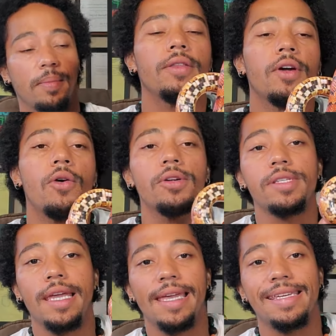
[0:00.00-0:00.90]
The corn
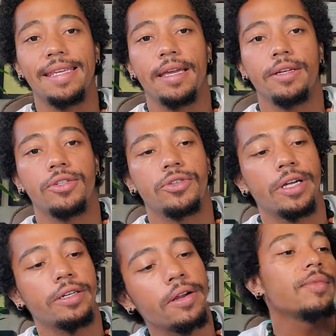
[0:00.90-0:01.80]
snake is a
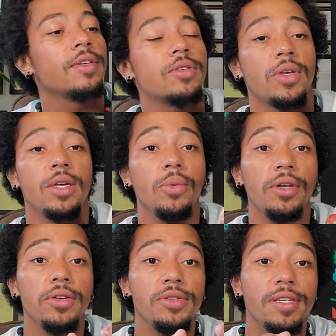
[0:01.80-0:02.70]
constrictor, so he
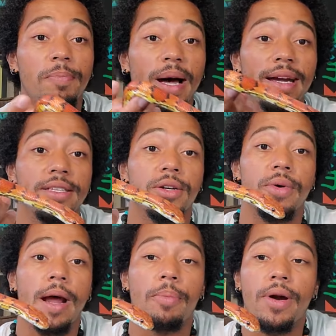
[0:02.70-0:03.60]
will use his body to
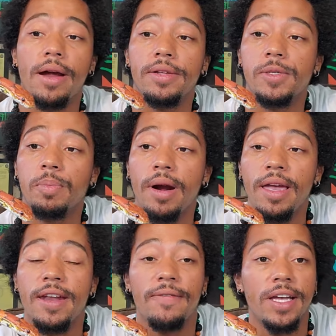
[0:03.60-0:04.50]
wrap around its prey
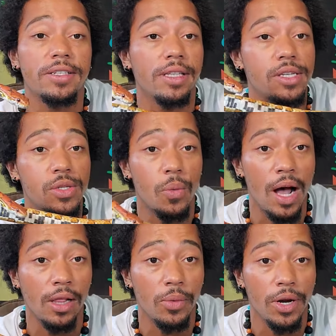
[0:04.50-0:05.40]
and eventually
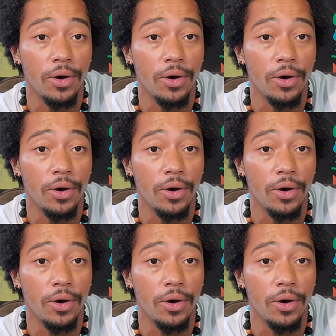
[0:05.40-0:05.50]
swallow it